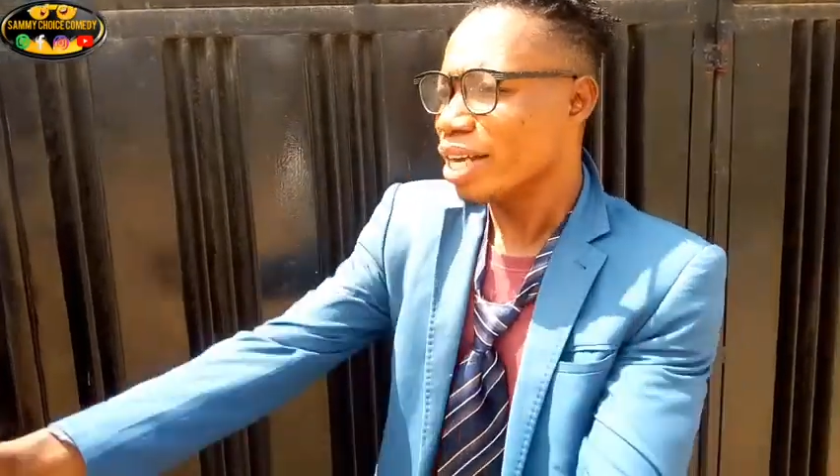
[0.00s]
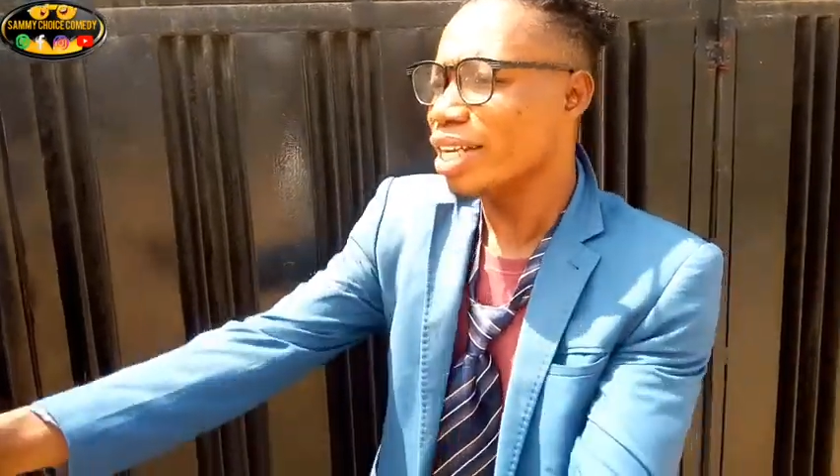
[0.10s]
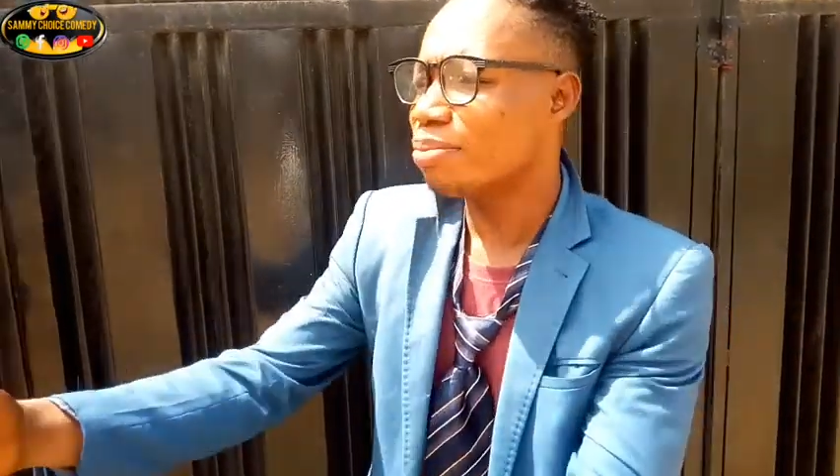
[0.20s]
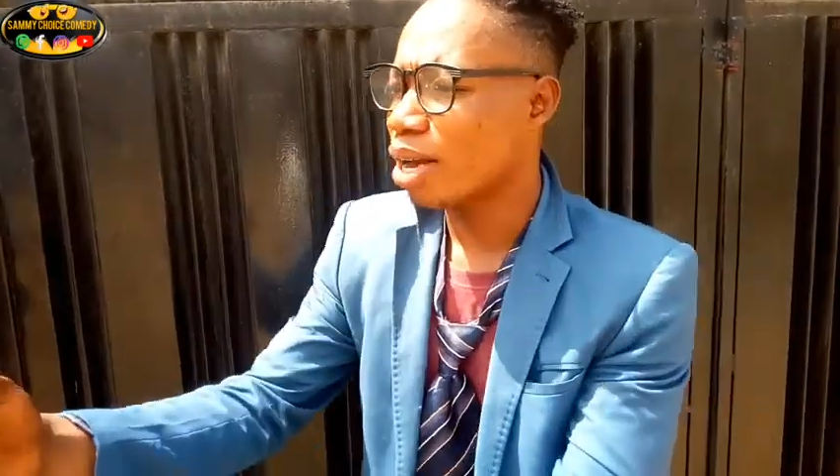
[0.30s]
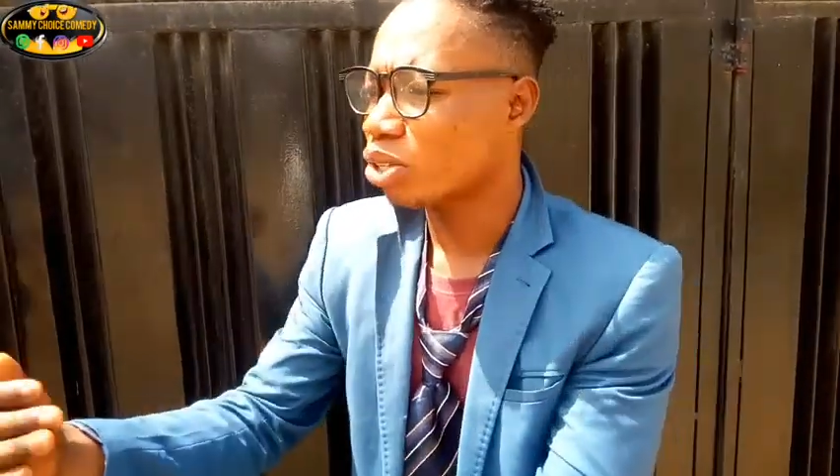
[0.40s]

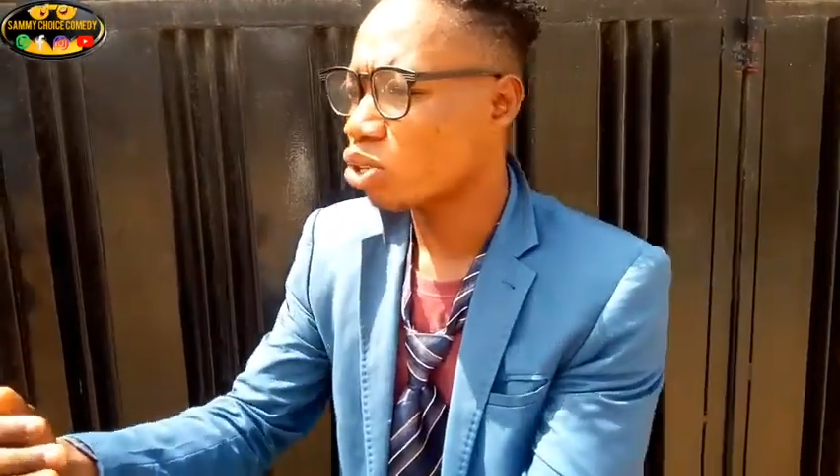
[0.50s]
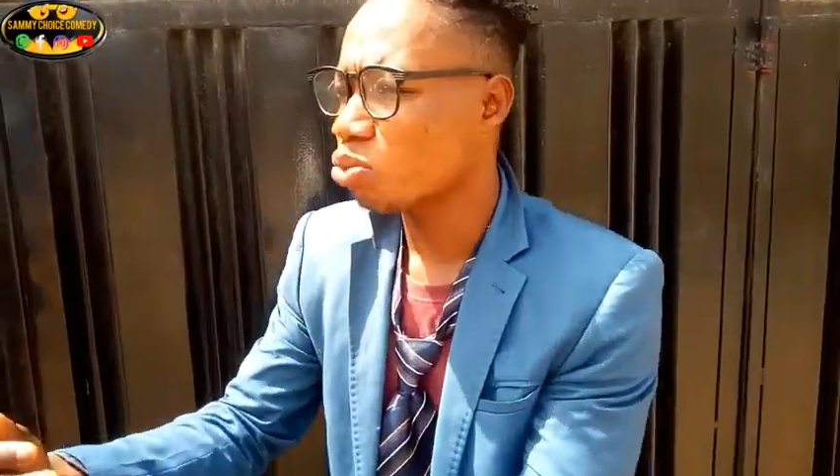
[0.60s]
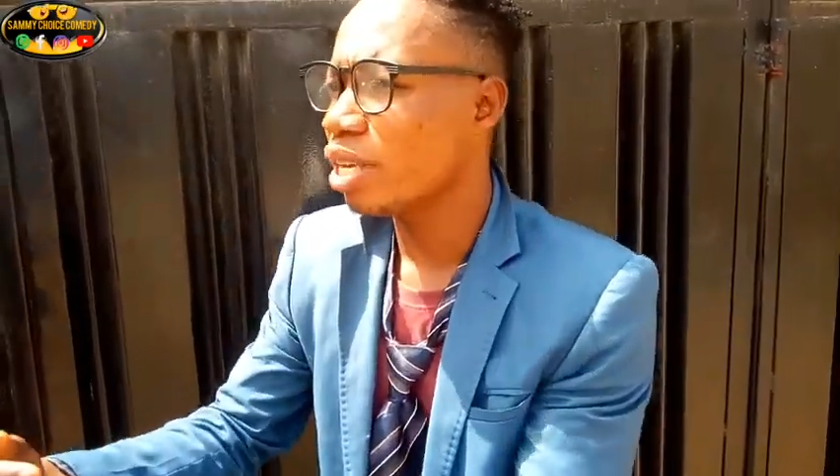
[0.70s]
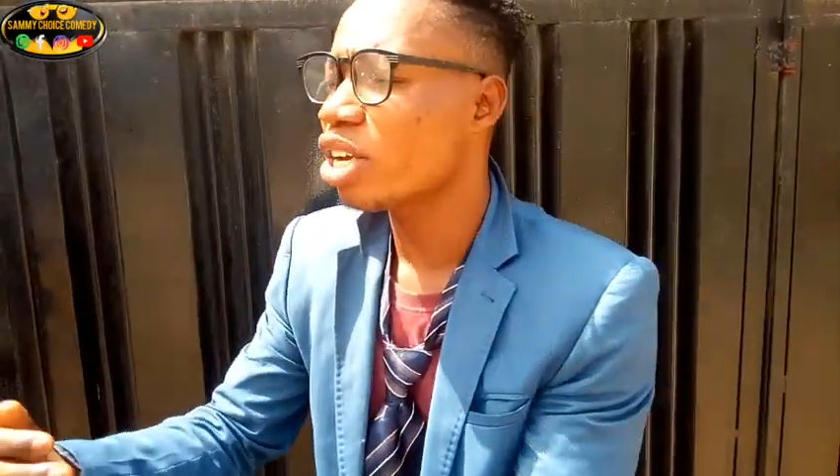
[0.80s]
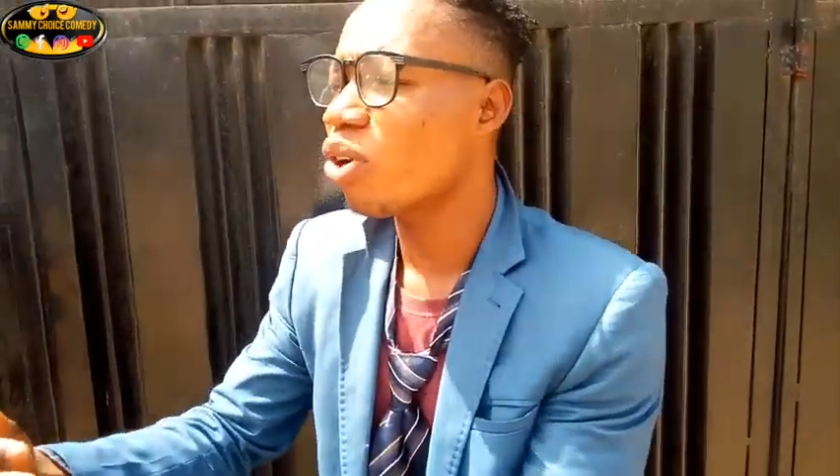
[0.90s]
this man taught
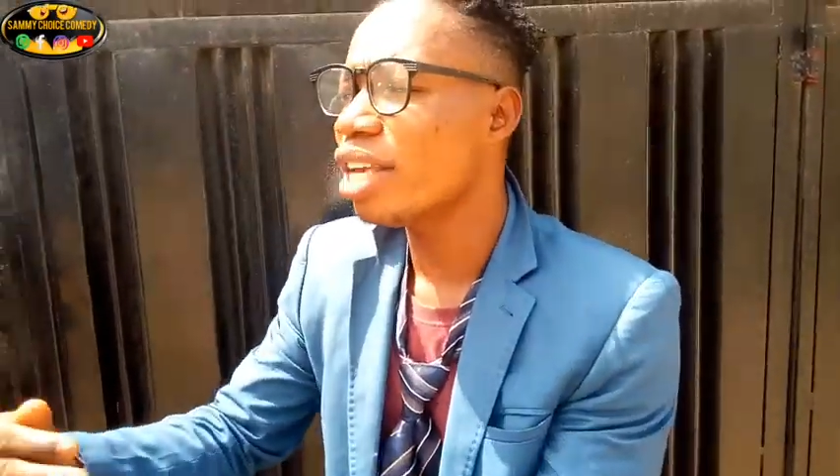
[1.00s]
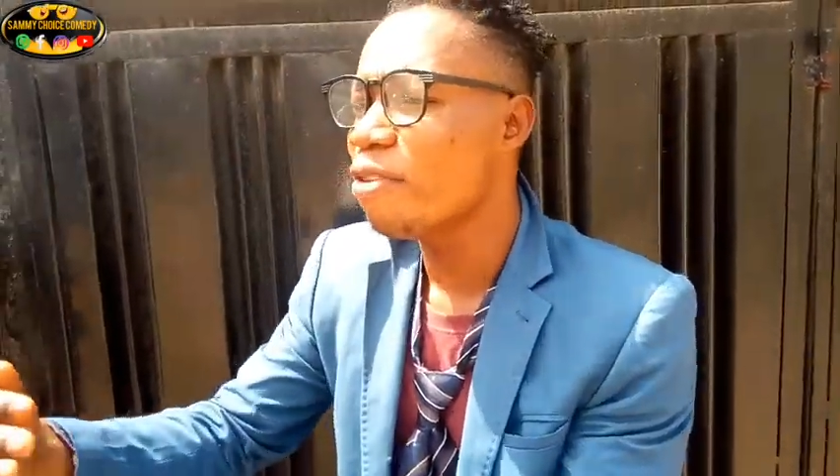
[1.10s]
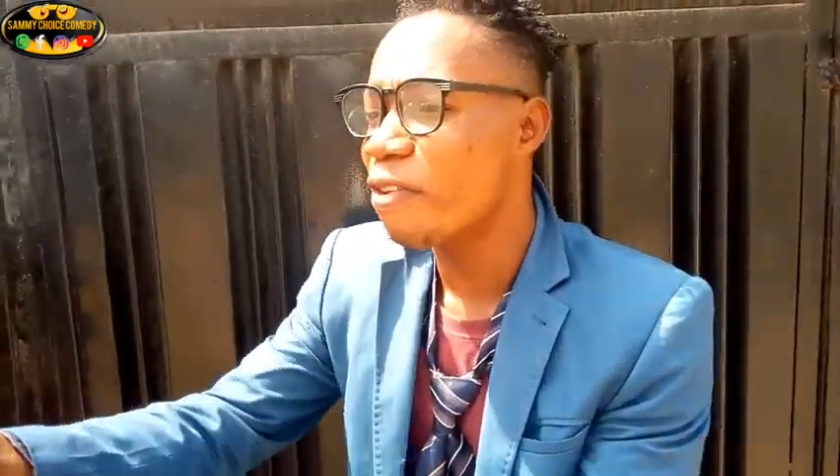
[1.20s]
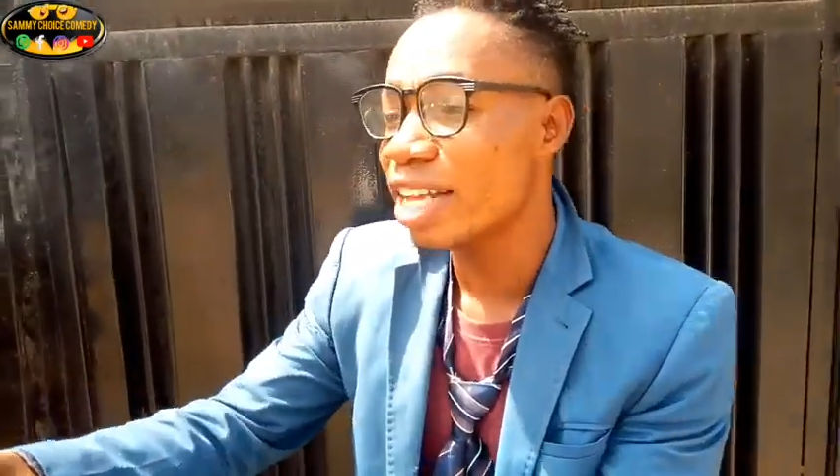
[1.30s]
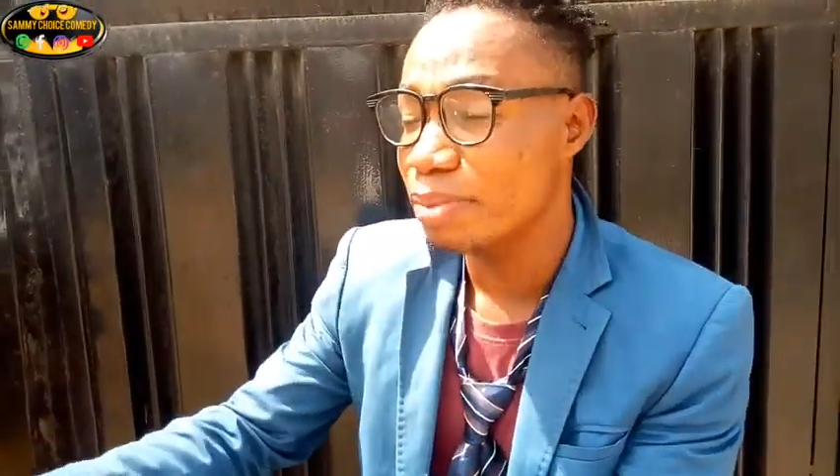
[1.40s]
me, he can't
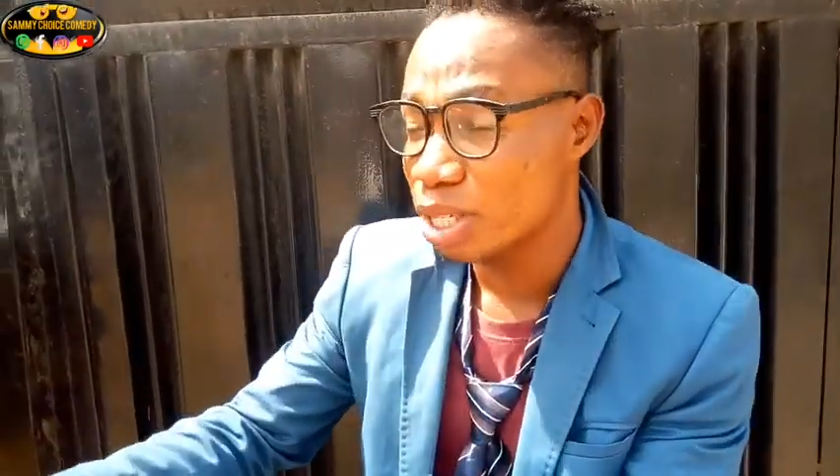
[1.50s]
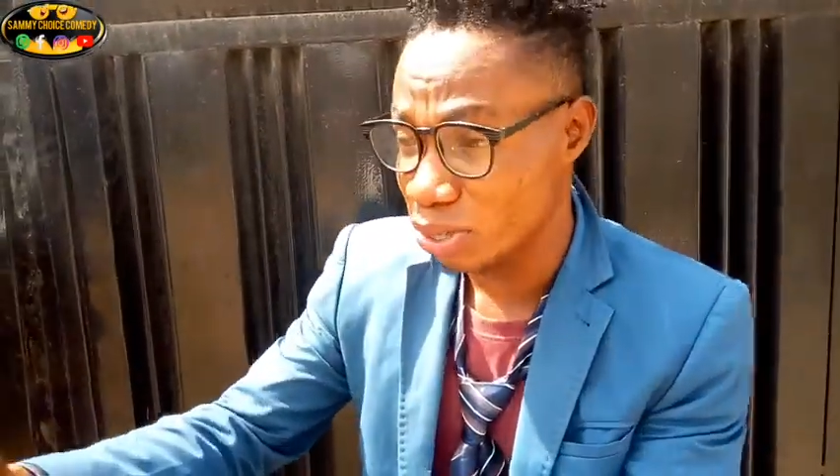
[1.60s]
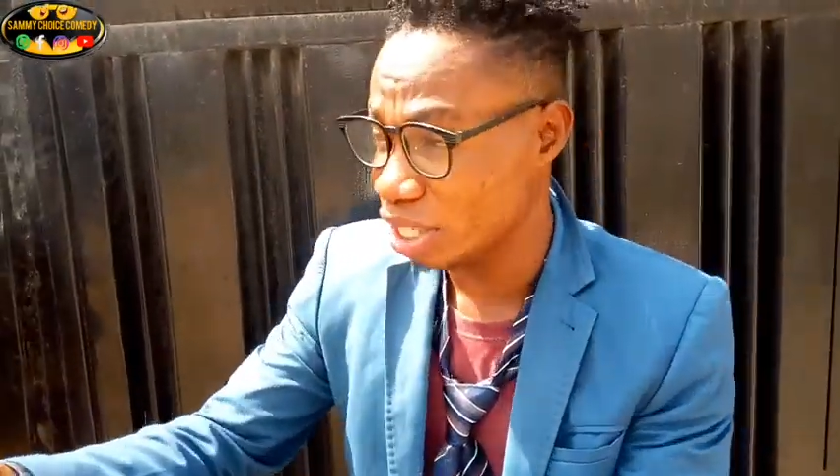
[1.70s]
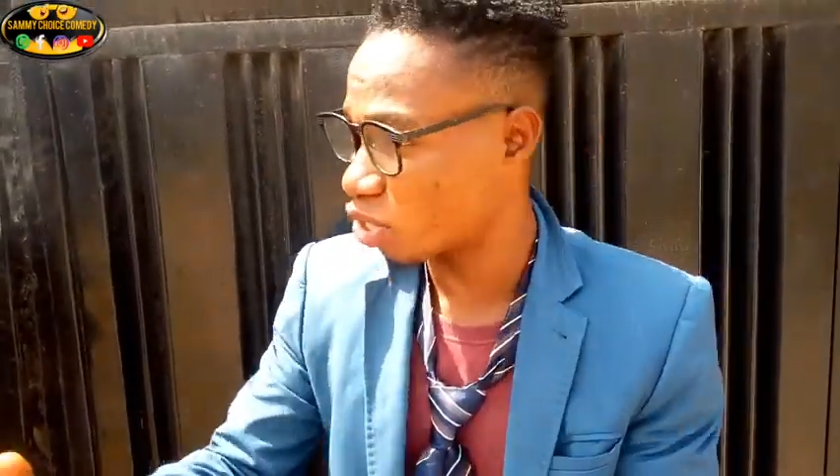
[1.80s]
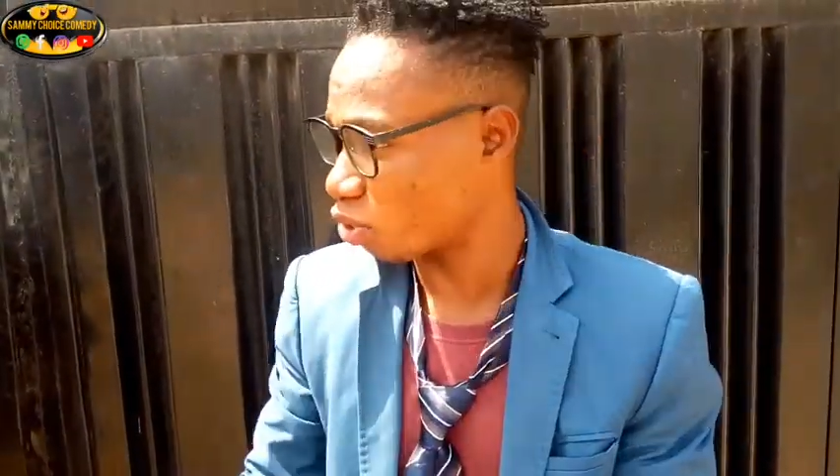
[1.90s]
invite me to
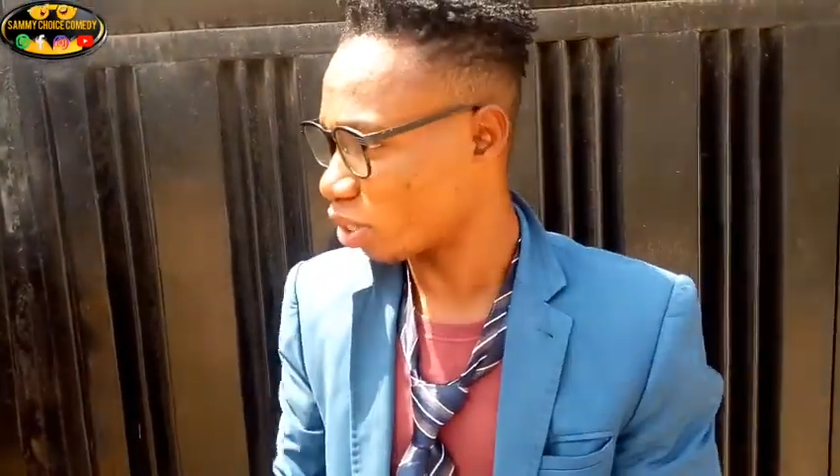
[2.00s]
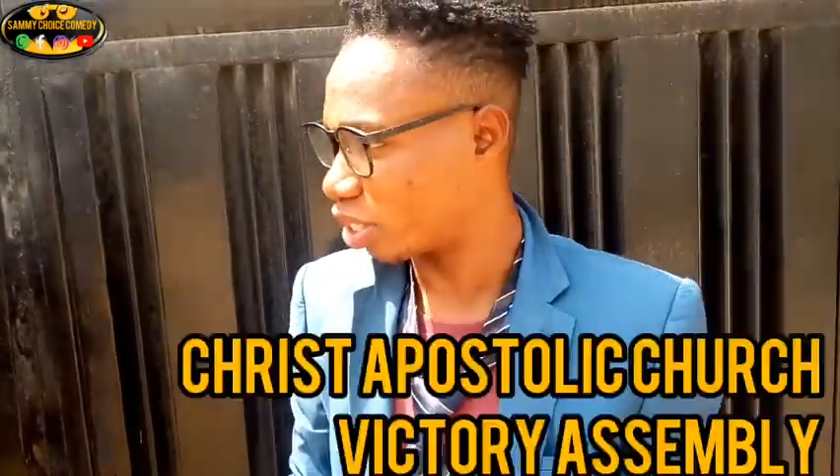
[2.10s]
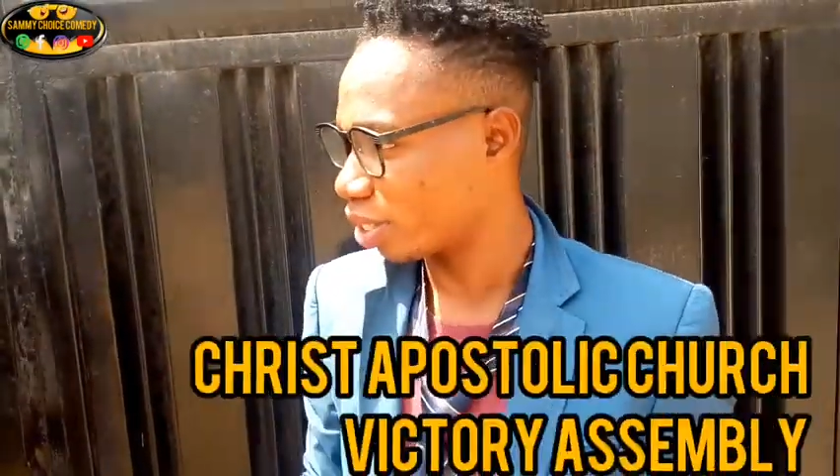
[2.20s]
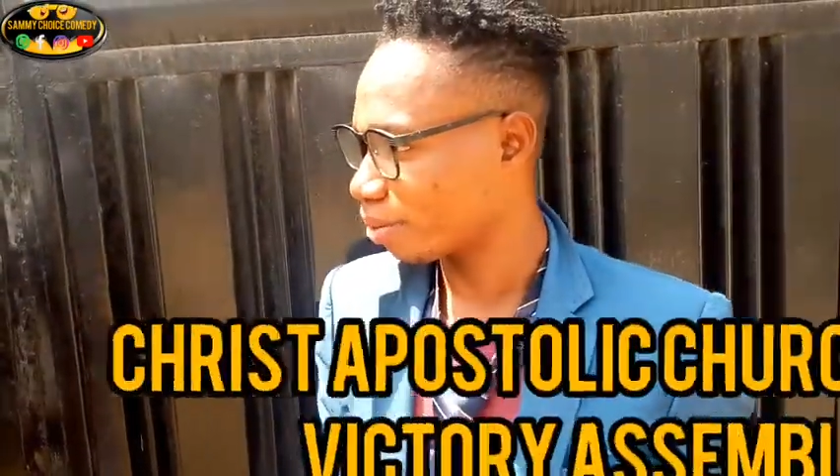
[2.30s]
his church.